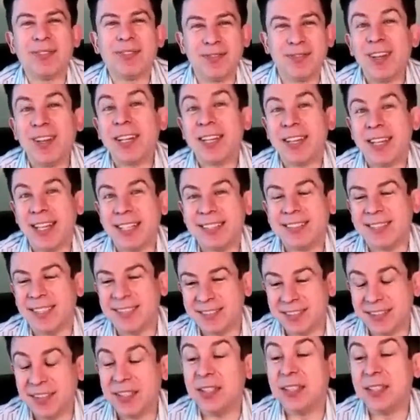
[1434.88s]
funny. That's
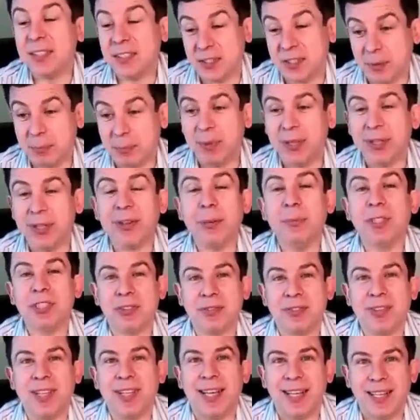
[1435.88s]
that's a mirror image
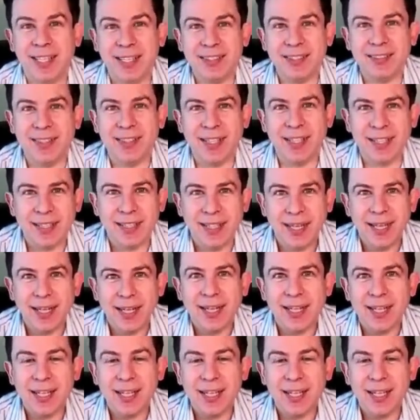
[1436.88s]
of that. Is that mm.